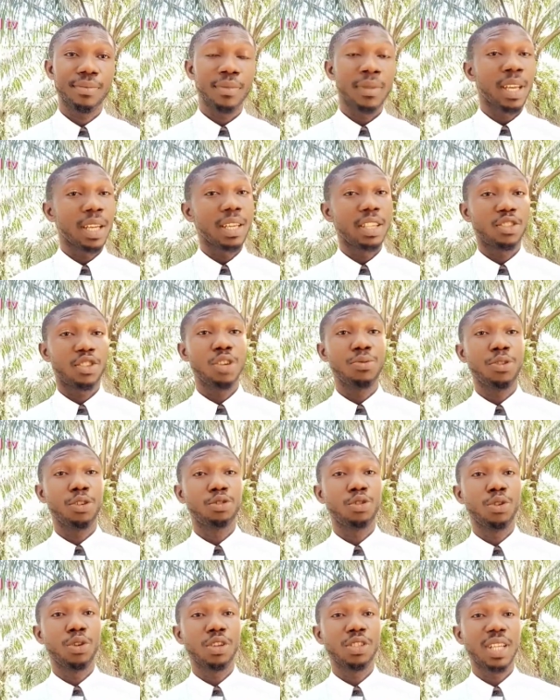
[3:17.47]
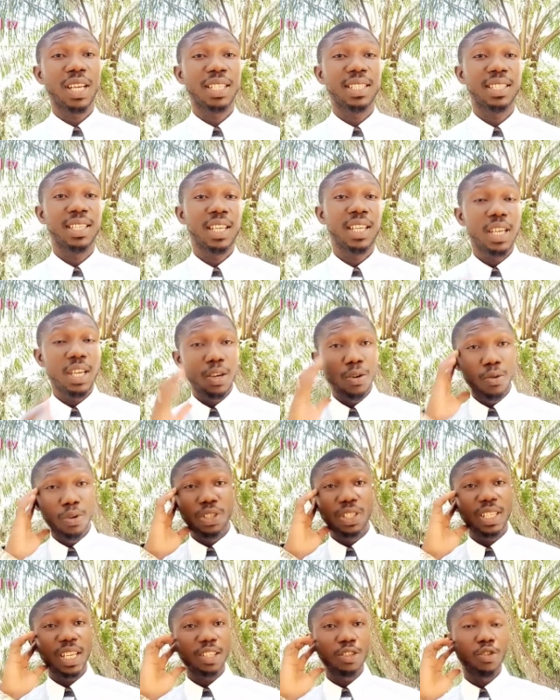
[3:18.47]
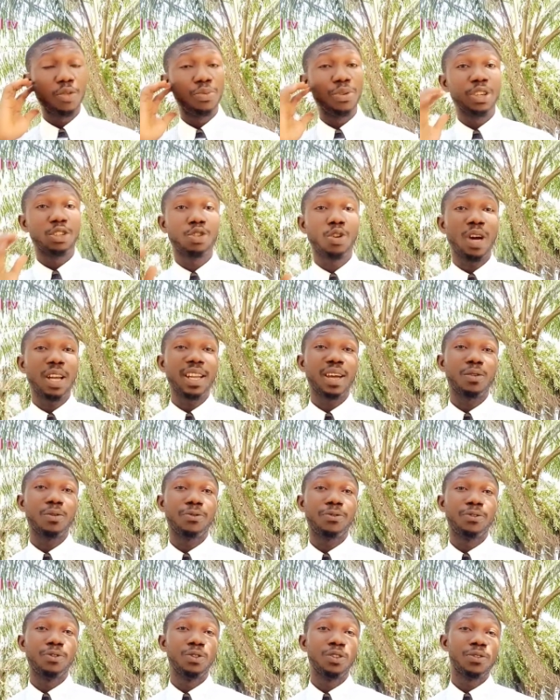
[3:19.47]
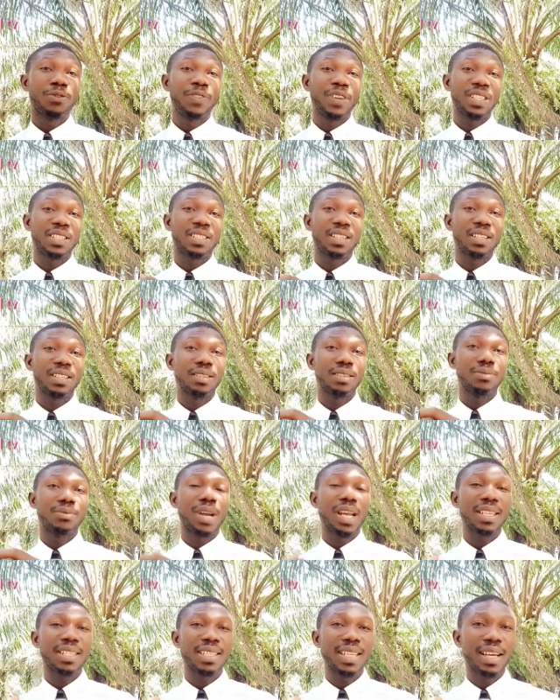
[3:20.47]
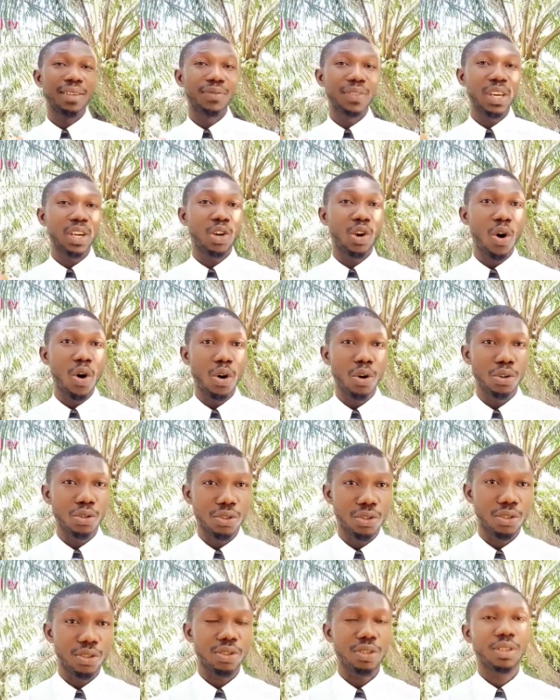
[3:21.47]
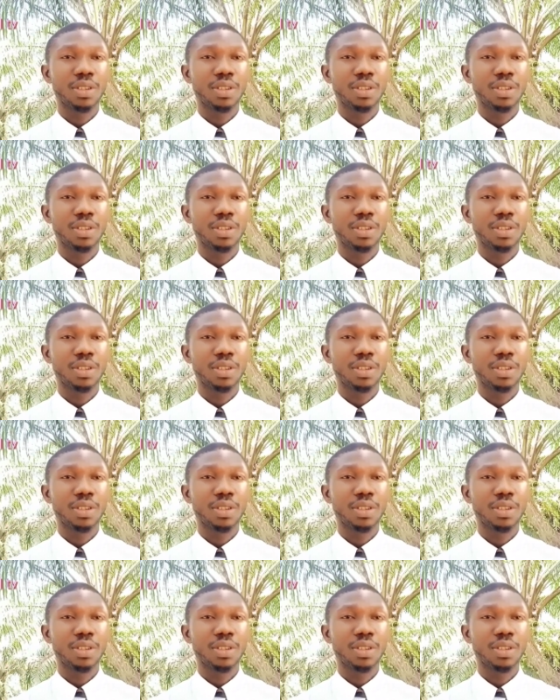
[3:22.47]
The scripture told us that who is it that's going to be a tower that will not first write down the cost.